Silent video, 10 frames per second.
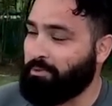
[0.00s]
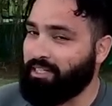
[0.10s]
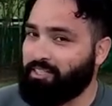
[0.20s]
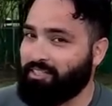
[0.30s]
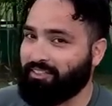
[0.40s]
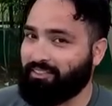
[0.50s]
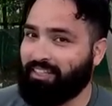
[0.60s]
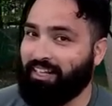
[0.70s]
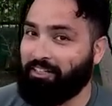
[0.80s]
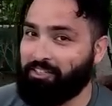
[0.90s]
beaches,
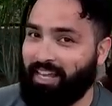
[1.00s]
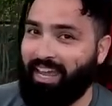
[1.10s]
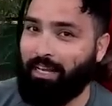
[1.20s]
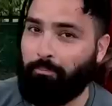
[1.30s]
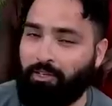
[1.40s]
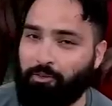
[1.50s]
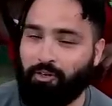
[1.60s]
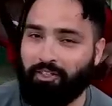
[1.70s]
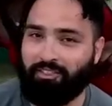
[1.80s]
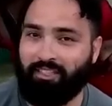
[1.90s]
and then just end up in New
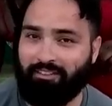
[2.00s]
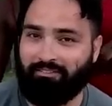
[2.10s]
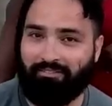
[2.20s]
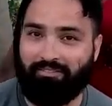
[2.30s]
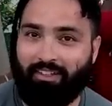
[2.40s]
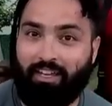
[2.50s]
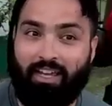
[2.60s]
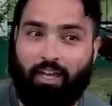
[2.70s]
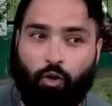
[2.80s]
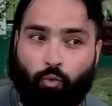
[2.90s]
York City
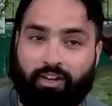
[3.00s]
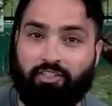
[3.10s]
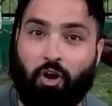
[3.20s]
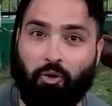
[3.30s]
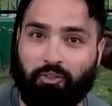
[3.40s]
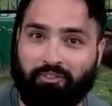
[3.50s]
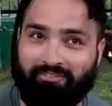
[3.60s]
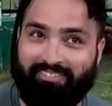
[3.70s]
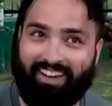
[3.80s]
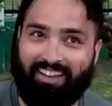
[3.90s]
where it's cold,
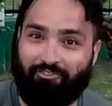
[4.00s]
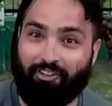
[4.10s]
like